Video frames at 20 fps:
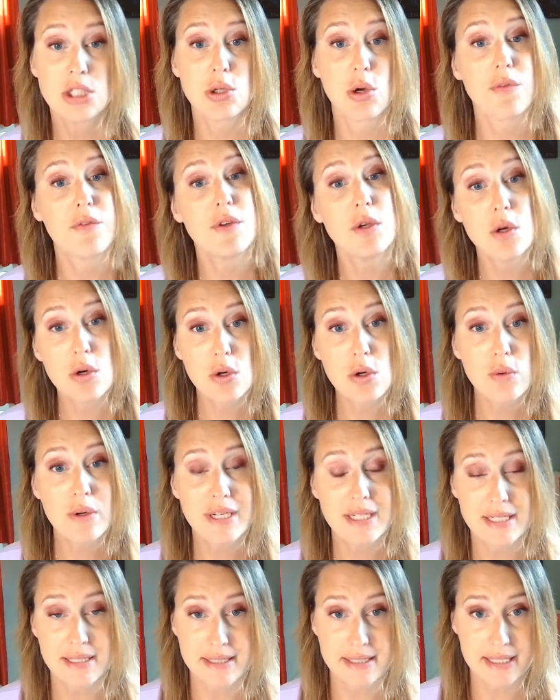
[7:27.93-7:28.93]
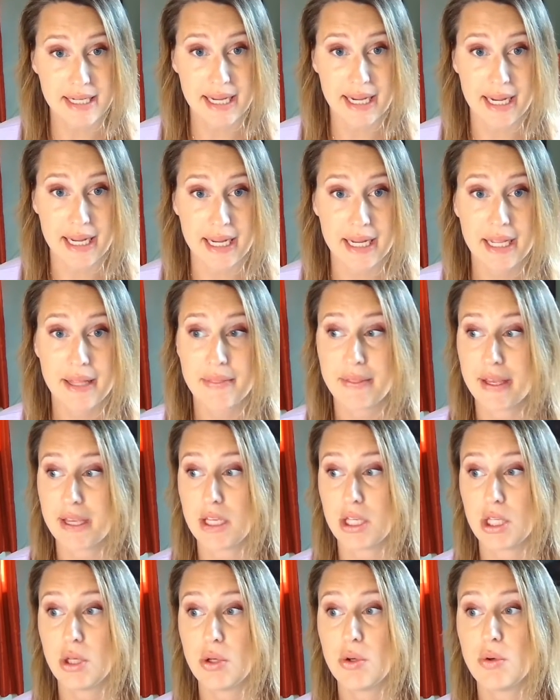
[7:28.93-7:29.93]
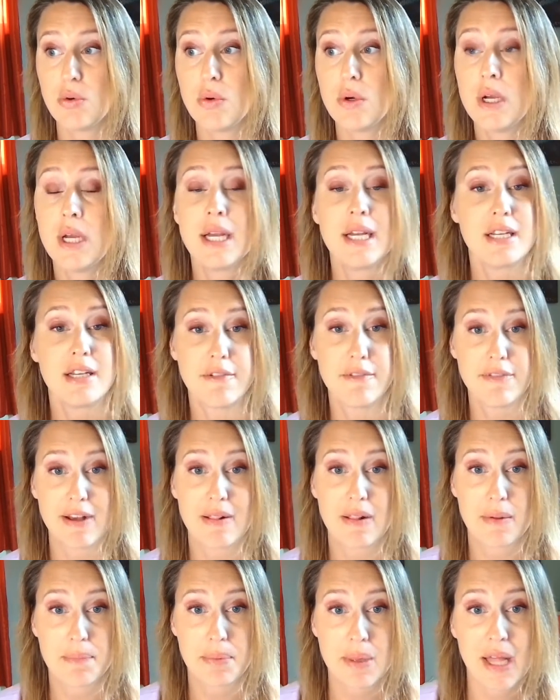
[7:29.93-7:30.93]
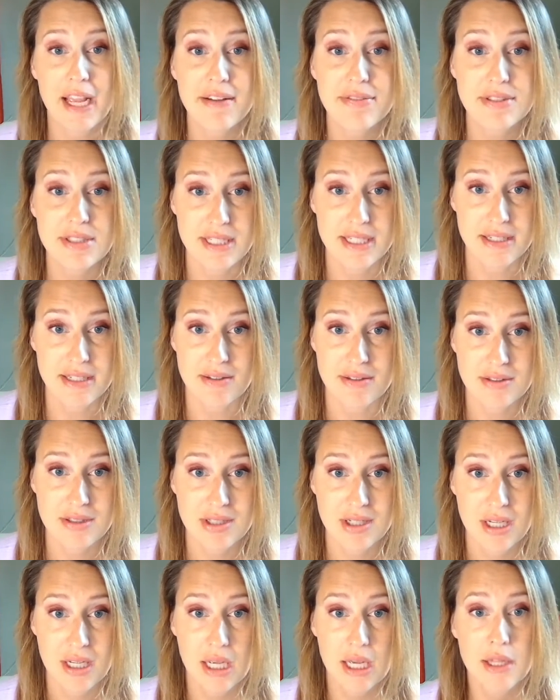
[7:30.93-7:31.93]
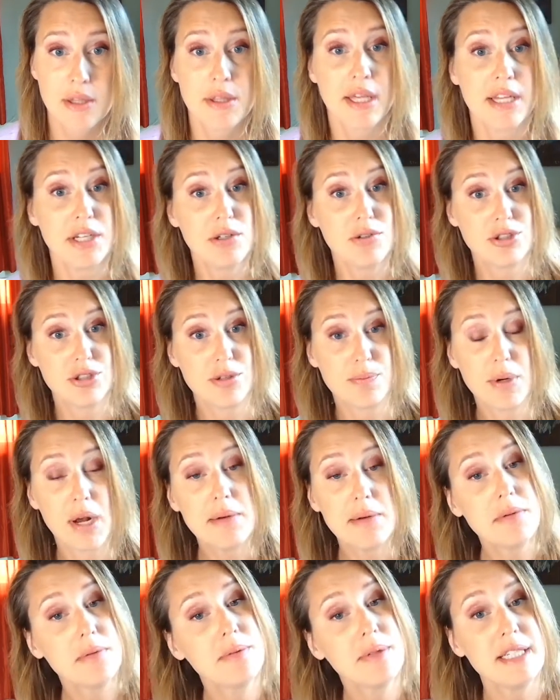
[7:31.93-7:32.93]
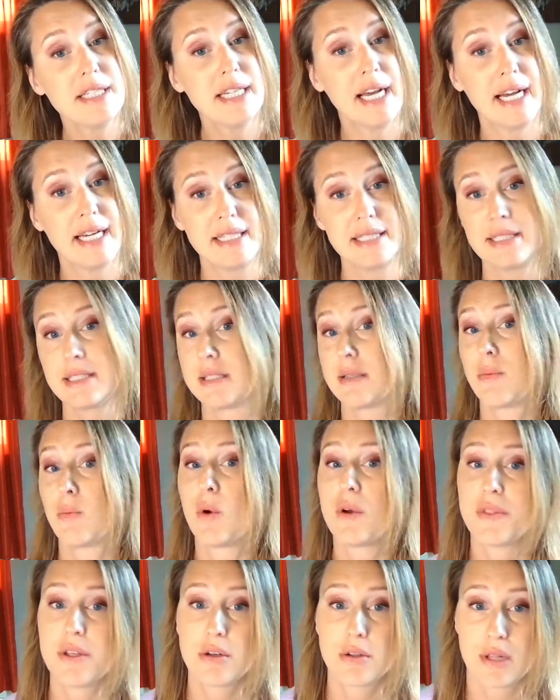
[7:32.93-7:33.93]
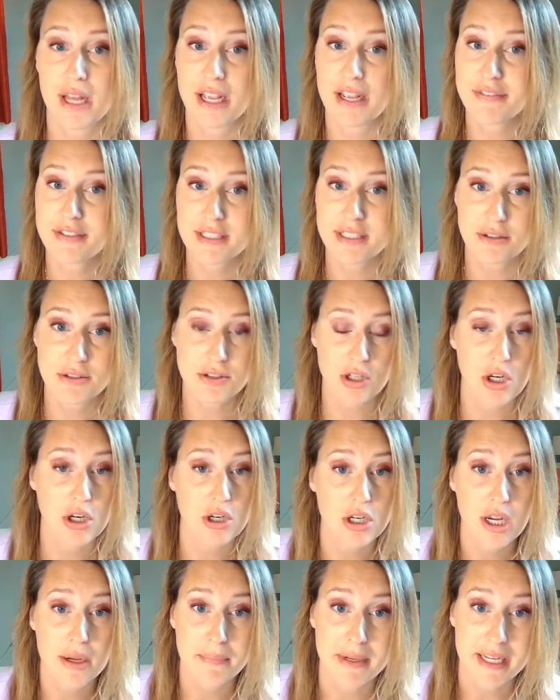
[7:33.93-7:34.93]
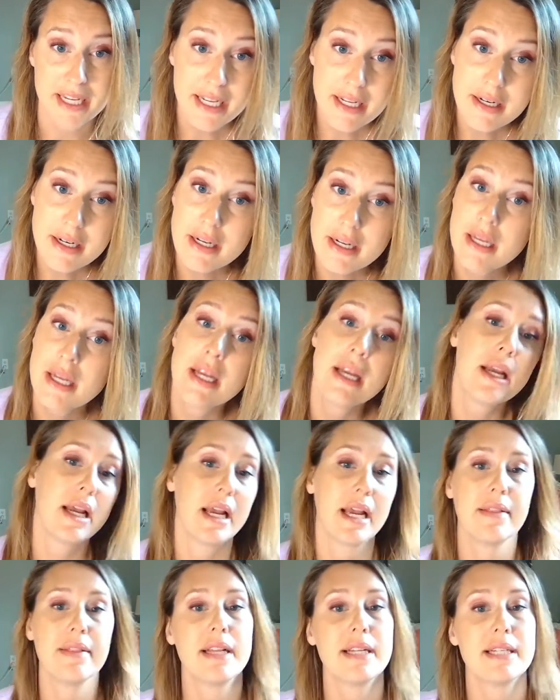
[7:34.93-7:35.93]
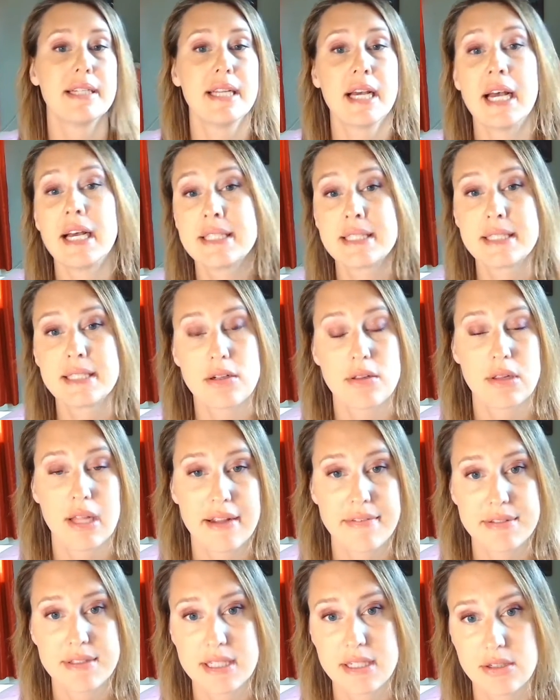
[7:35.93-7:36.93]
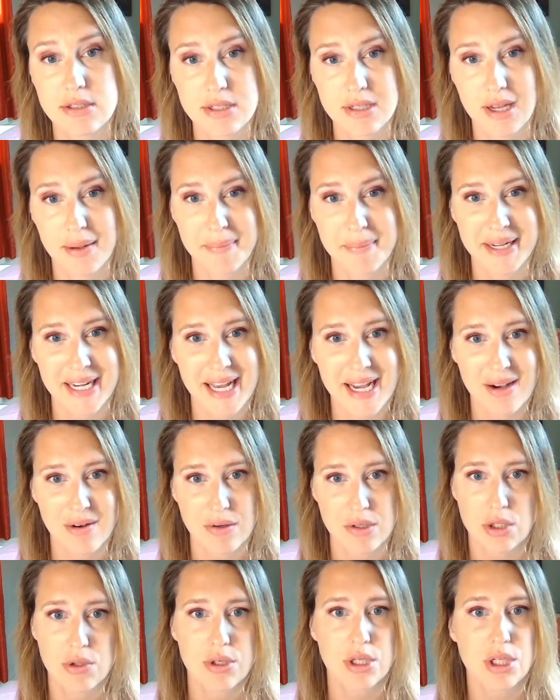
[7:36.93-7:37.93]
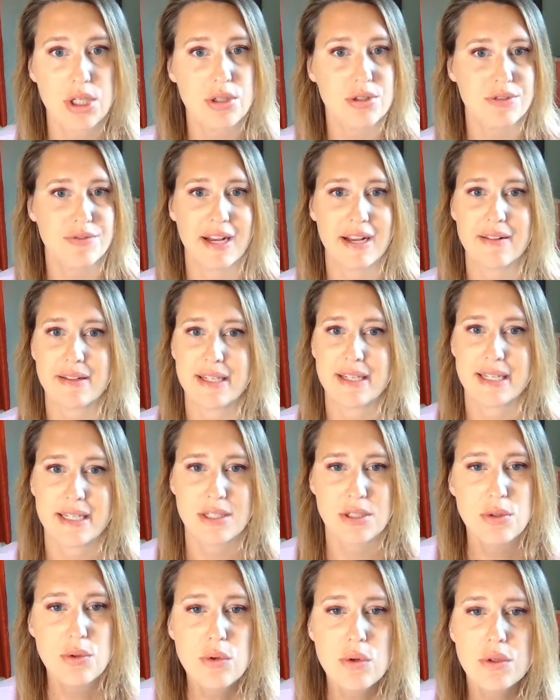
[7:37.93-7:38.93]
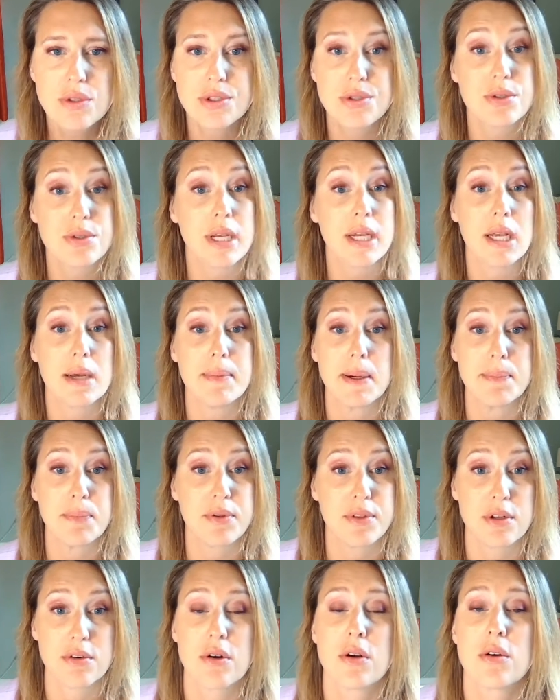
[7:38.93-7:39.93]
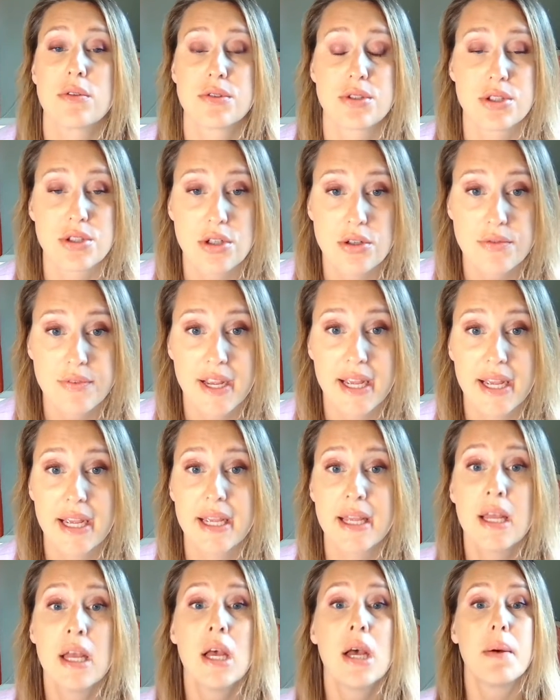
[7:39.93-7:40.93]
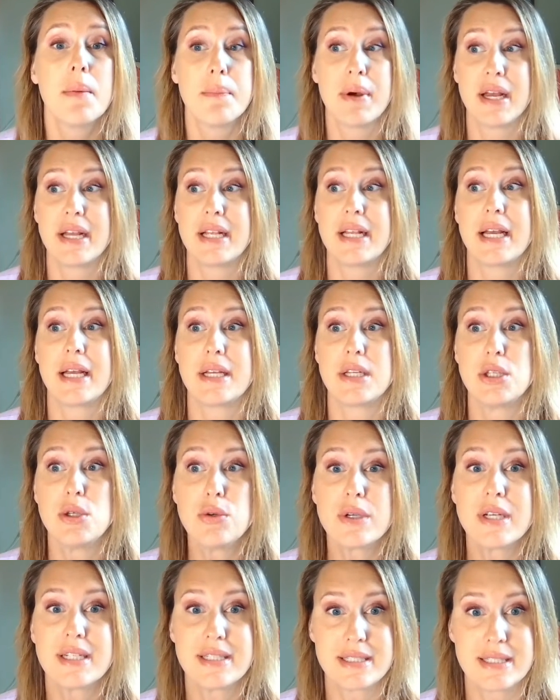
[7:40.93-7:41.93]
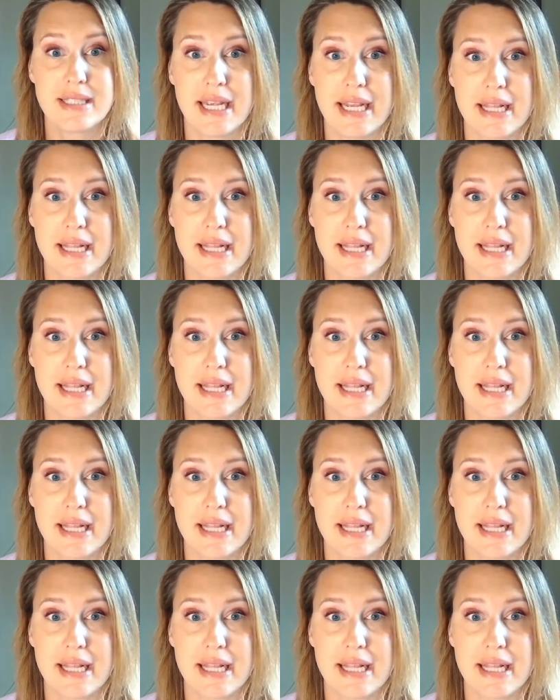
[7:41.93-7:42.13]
if you're going to say that you develop life skills, then you should probably test what their life skills are coming in and then test their life skills coming out. You can use validated tools. You can come up with your own survey, but you can say,